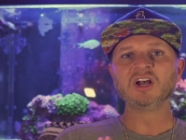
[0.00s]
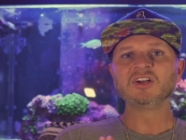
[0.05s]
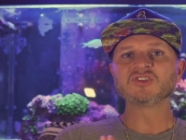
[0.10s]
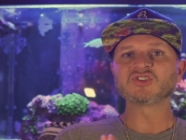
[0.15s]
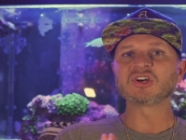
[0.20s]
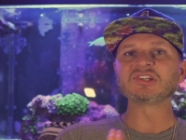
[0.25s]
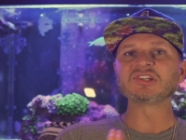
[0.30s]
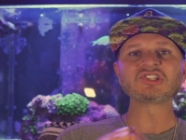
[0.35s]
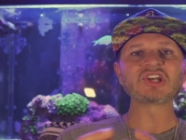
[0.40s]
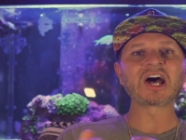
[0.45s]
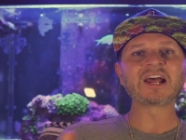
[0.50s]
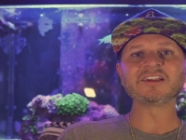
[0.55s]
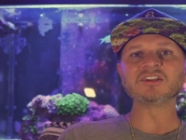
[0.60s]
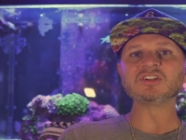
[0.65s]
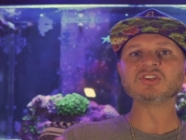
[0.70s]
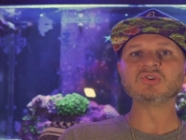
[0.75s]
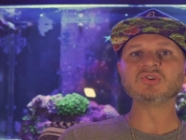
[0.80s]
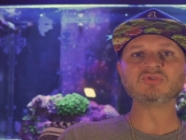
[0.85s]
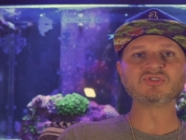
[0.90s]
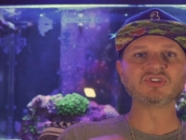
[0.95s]
So I decided
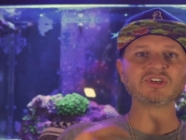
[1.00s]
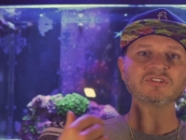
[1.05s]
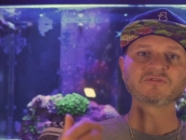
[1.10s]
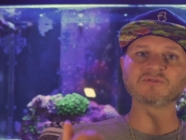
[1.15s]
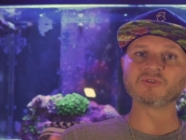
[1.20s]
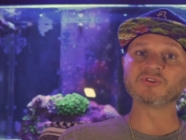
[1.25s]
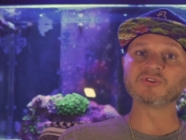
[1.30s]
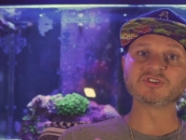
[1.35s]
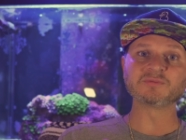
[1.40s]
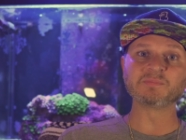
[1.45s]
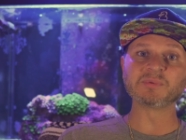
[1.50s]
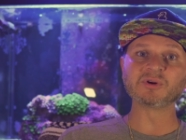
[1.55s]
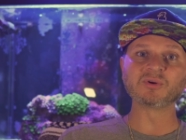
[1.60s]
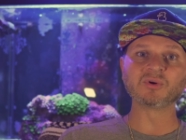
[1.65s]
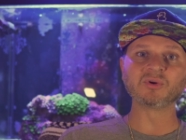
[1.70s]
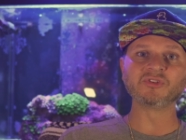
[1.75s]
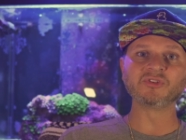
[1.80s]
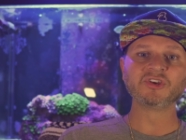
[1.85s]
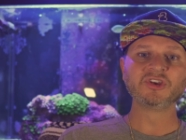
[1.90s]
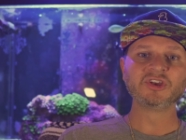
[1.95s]
to use this for this
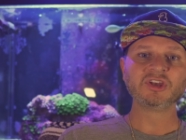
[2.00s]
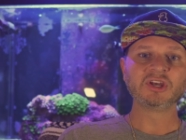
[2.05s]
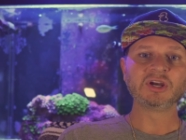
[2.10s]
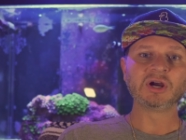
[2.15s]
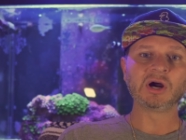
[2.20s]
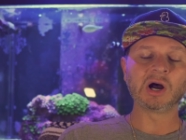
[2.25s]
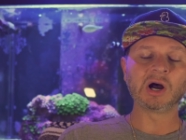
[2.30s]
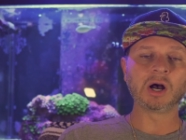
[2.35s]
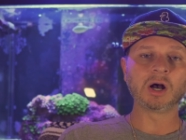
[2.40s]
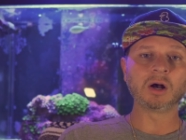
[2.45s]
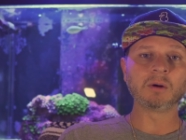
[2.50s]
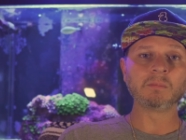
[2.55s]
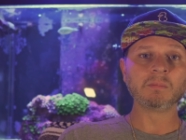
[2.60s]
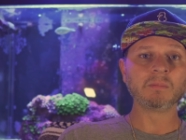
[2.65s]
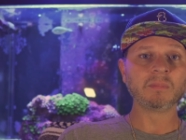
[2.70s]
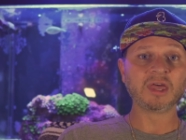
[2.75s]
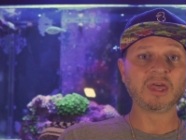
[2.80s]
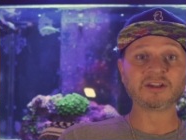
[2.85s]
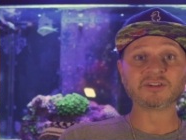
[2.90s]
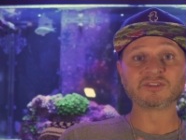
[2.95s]
build um,
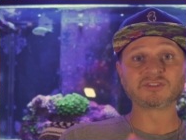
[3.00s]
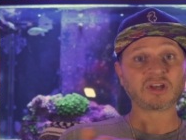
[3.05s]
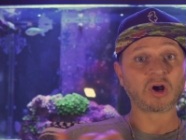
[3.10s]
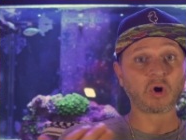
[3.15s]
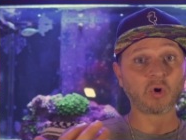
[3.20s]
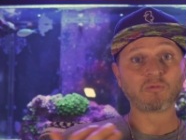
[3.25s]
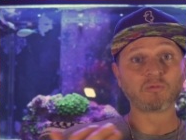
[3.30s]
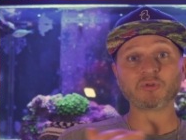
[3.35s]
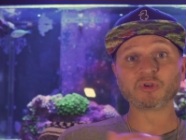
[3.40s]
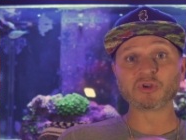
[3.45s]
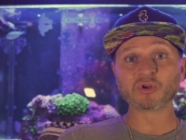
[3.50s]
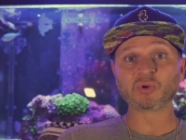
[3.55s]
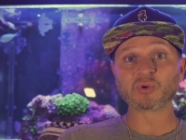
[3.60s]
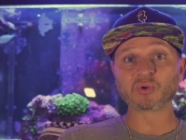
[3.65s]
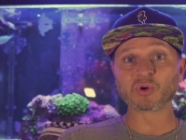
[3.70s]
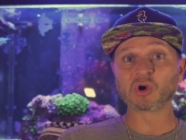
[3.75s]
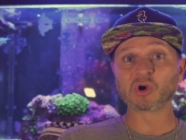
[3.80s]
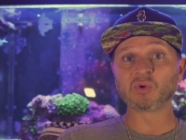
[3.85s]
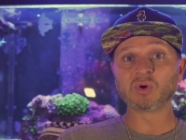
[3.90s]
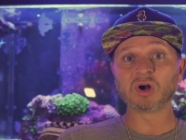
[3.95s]
and it's hopefully it'll
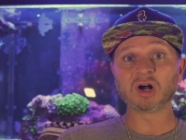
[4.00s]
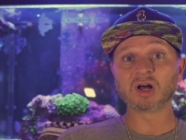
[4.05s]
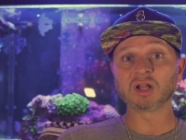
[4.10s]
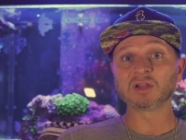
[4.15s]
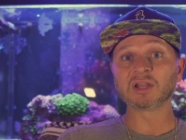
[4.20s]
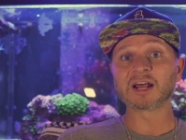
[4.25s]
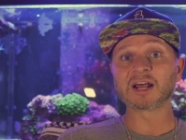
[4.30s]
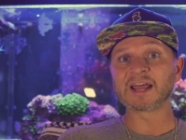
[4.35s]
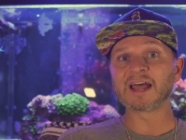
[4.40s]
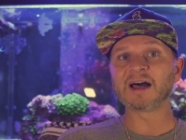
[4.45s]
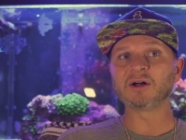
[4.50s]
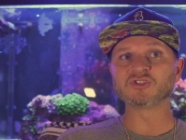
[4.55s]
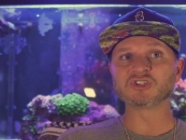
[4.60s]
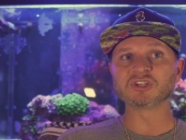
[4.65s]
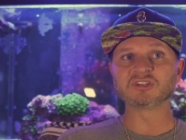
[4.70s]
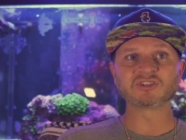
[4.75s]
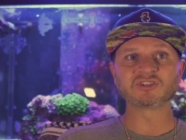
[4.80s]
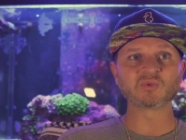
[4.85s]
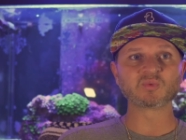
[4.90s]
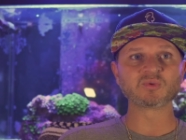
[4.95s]
grow uh, a lot of
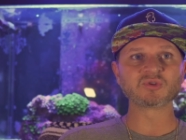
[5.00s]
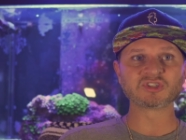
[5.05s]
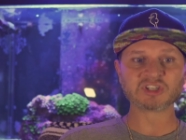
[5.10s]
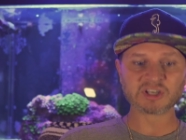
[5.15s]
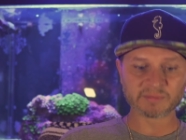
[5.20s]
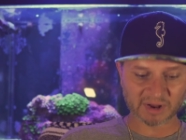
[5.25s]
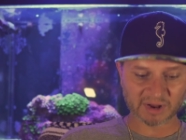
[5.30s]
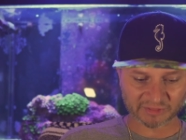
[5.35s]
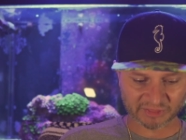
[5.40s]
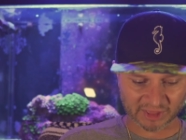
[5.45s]
algae. So we'll see about